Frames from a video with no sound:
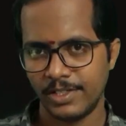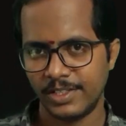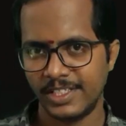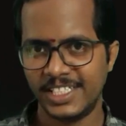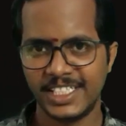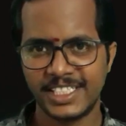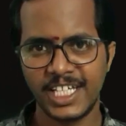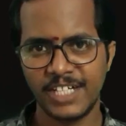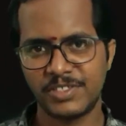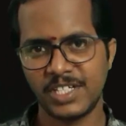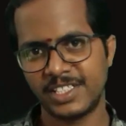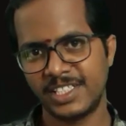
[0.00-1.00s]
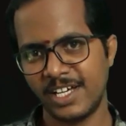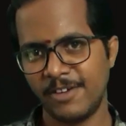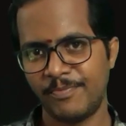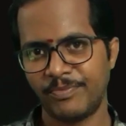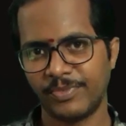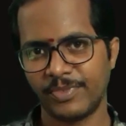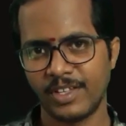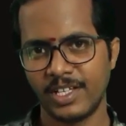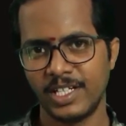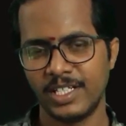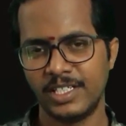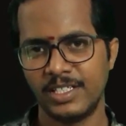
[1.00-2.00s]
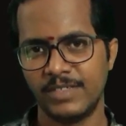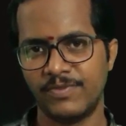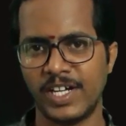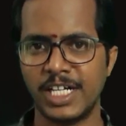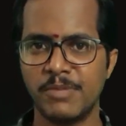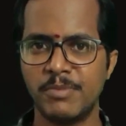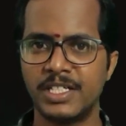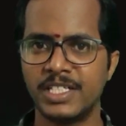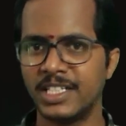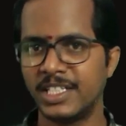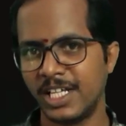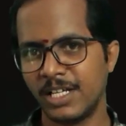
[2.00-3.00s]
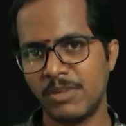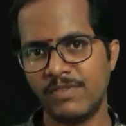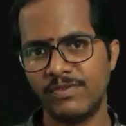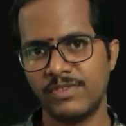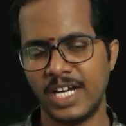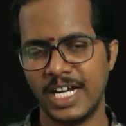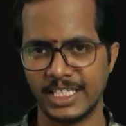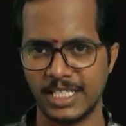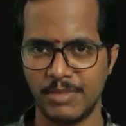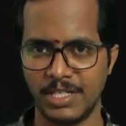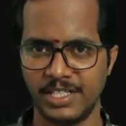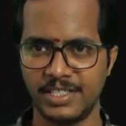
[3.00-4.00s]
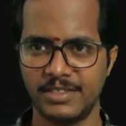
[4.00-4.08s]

This gives us the fundamental theorem of arithmetic.